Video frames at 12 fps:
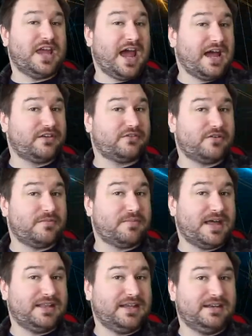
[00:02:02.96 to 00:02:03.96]
they had for him
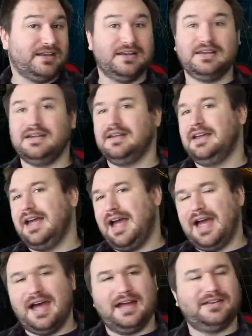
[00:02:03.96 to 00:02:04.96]
back then.
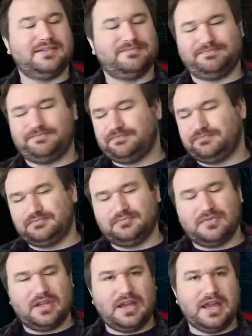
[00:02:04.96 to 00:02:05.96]
And
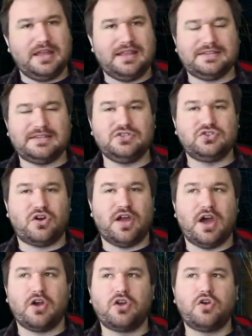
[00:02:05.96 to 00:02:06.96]
let's enjoy
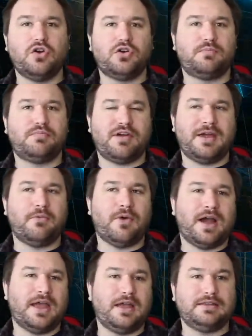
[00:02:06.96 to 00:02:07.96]
a good Bray
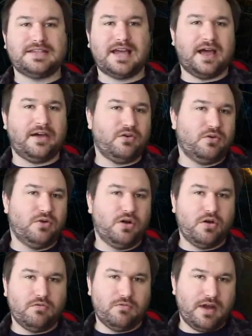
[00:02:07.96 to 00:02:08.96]
Wyatt title
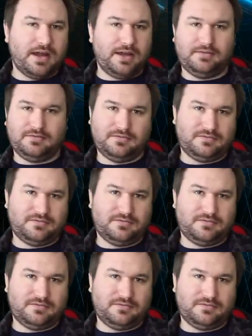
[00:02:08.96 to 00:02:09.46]
reign.